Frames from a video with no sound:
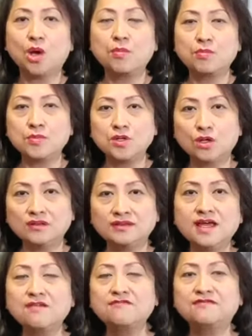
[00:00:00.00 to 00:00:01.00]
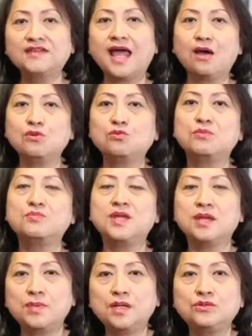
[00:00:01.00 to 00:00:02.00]
your nerve now will
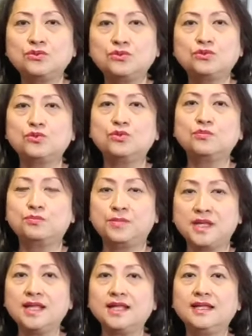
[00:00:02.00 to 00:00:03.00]
be able to